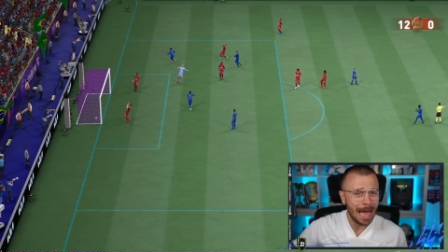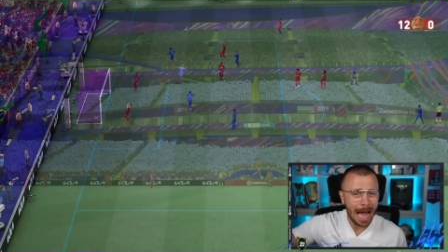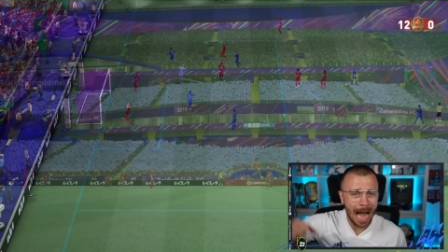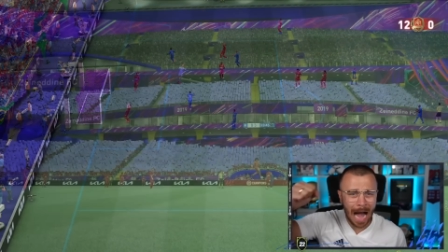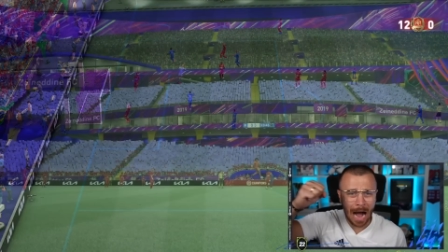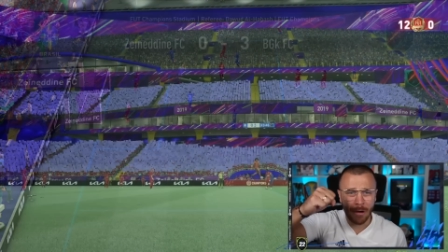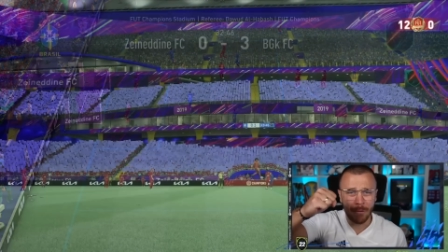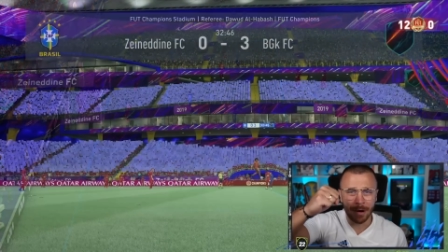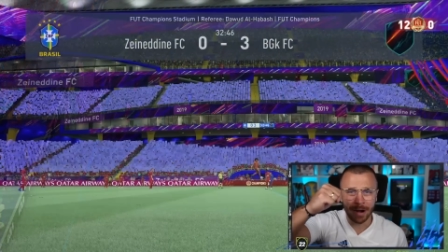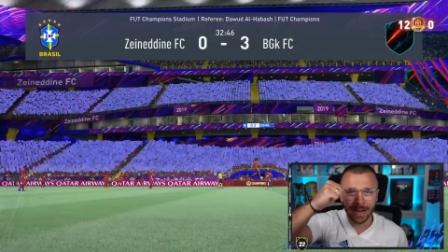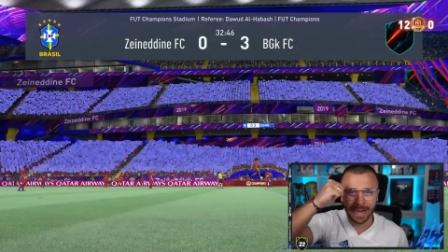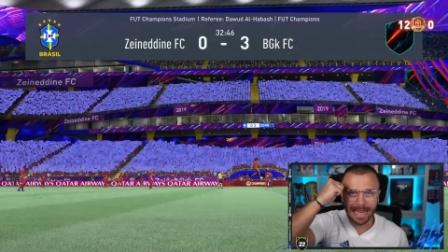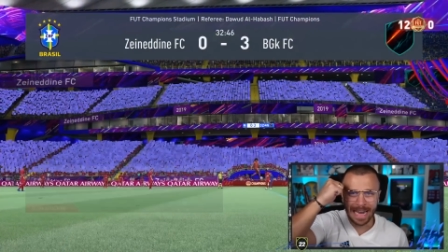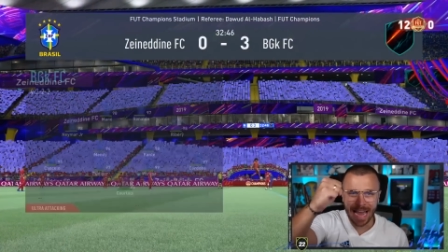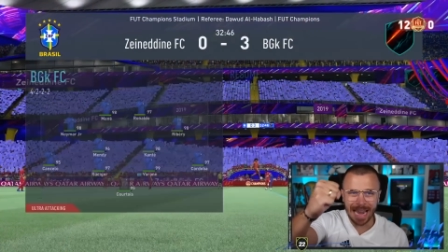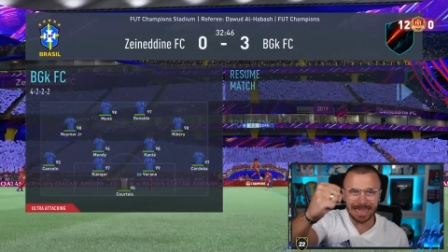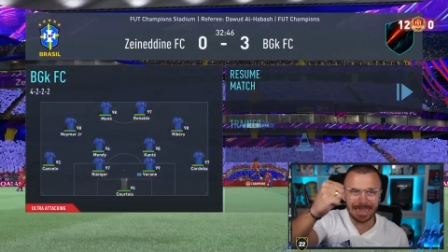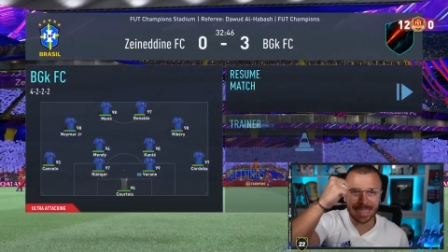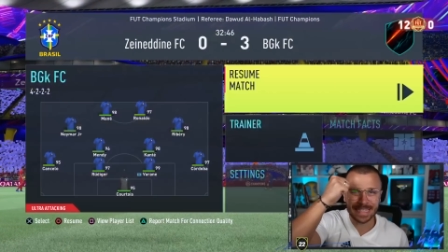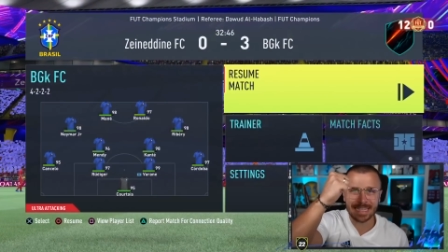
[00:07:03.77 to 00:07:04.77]
Our
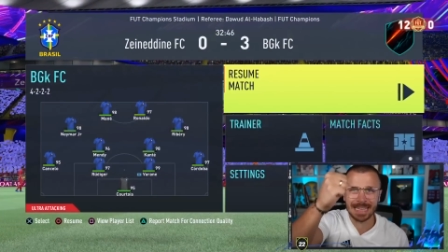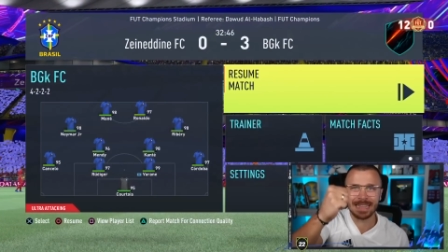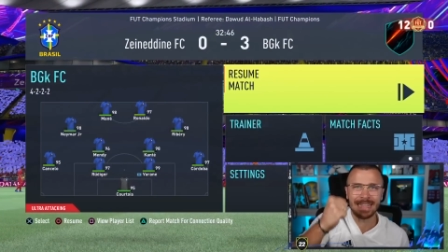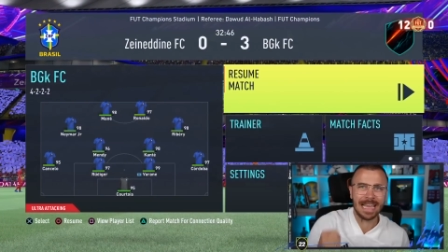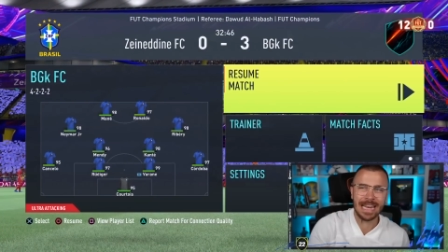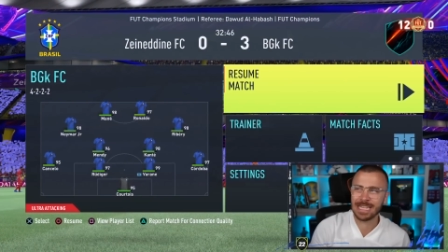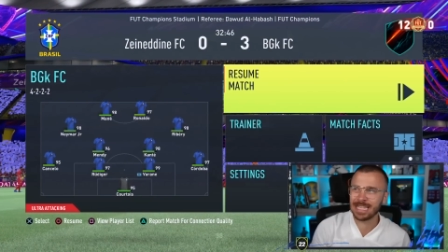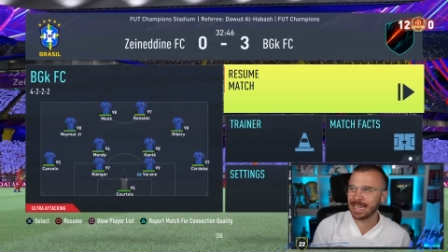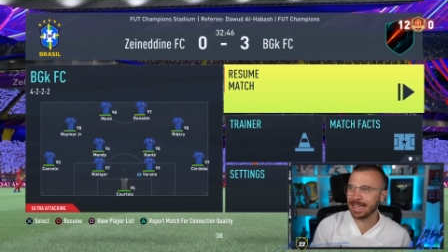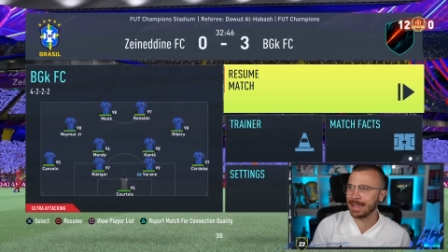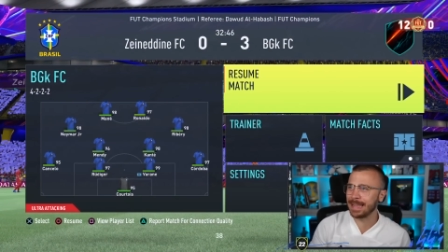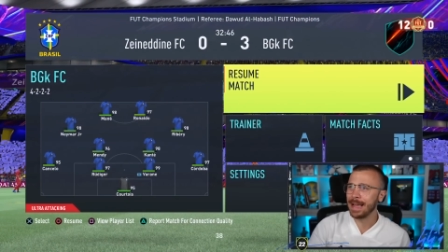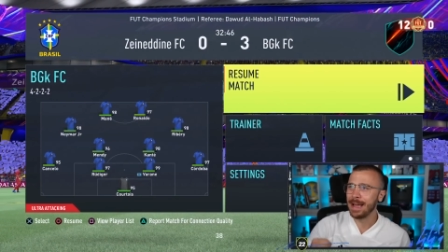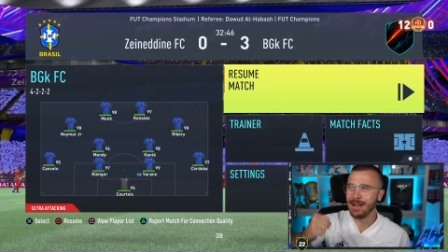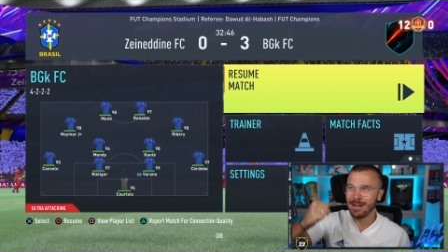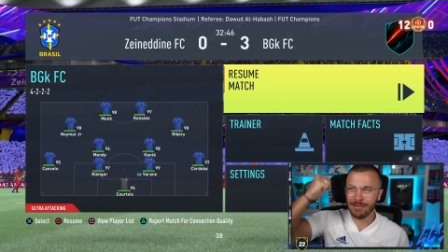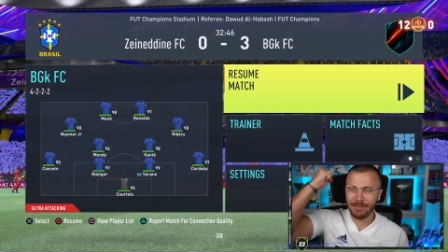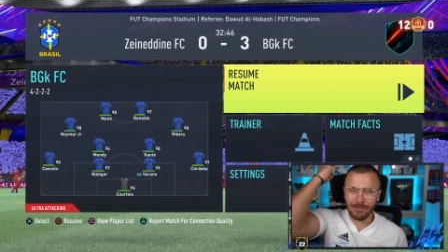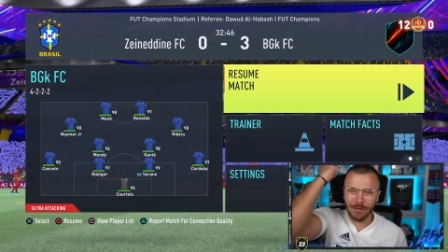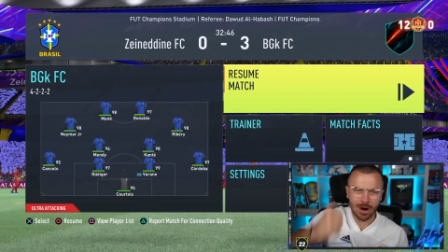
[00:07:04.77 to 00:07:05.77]
latest edition,
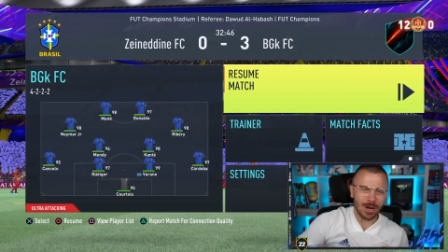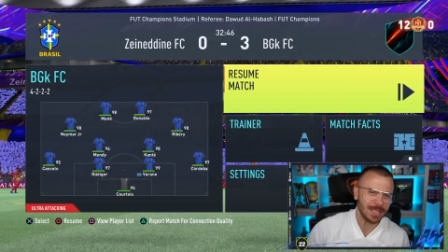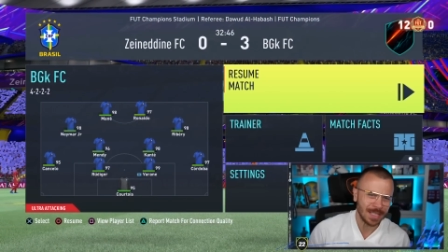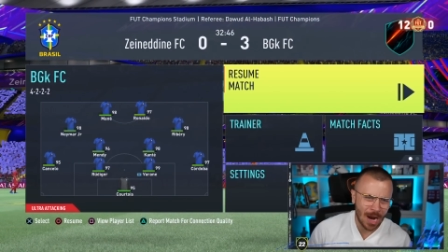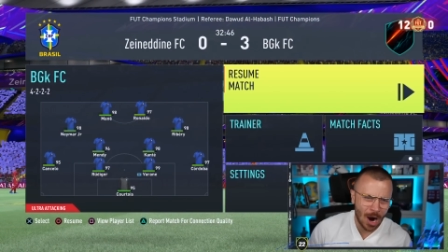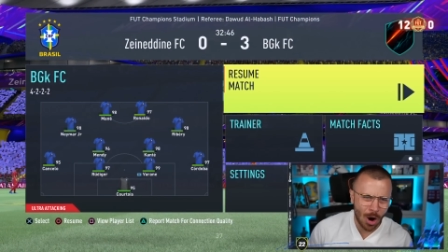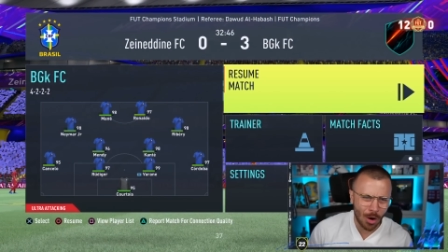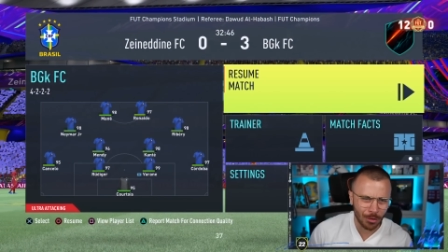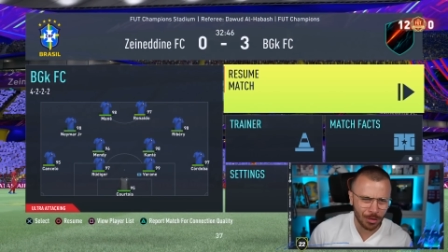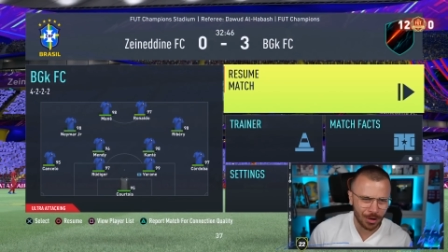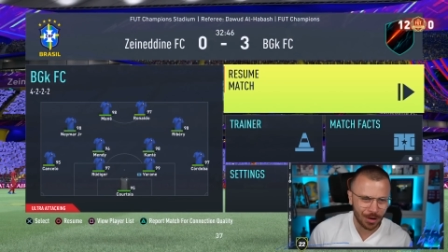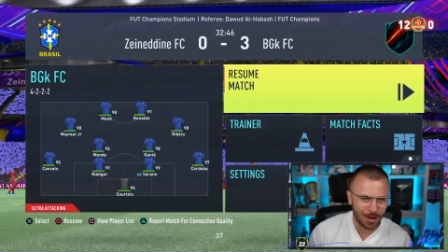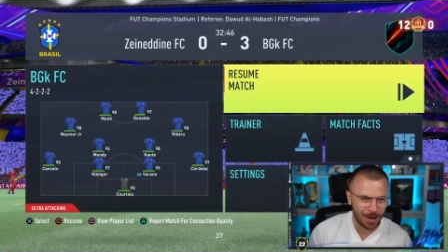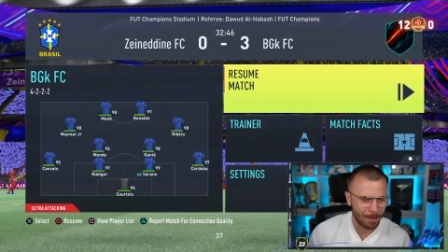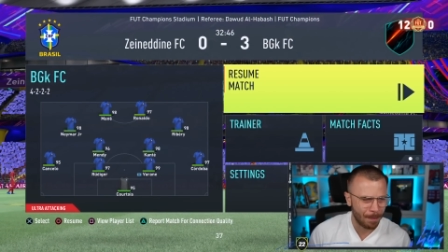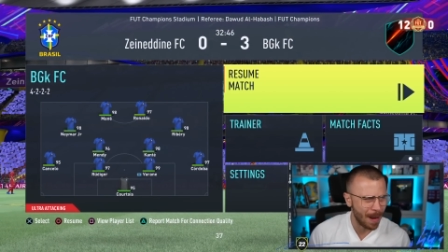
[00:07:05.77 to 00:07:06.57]
first owner,